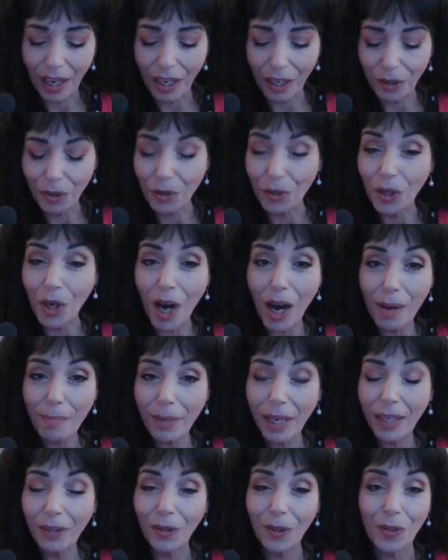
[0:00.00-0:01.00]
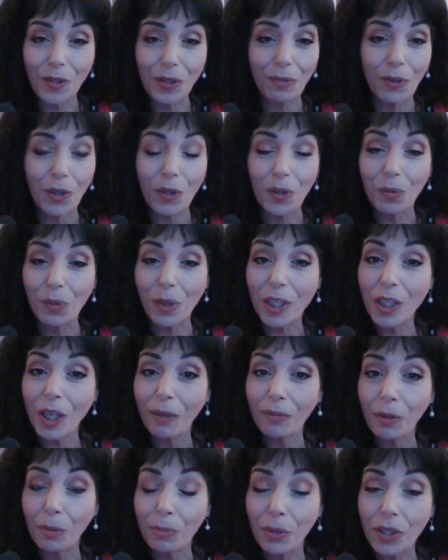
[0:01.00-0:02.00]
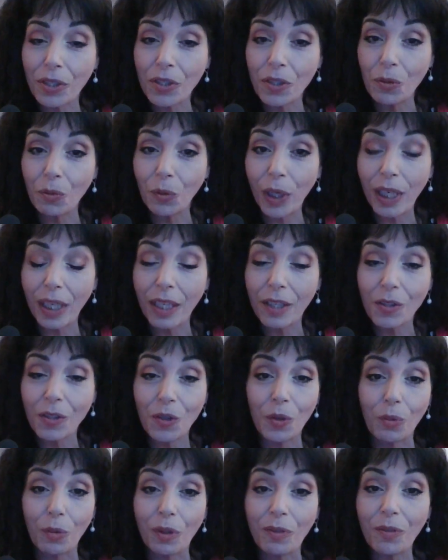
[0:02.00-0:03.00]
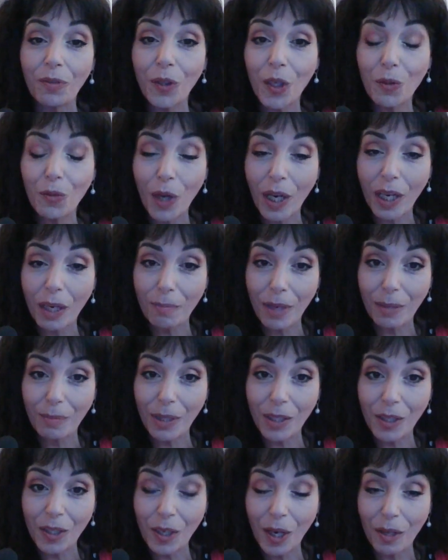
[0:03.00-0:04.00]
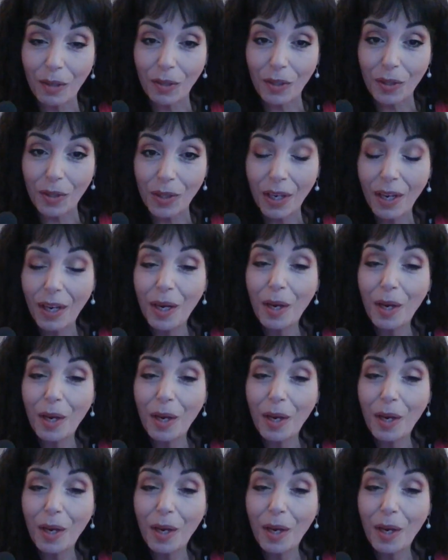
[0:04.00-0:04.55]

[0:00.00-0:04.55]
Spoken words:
who comment, those of you who reach out for personal readings, who refer and recommend me to others.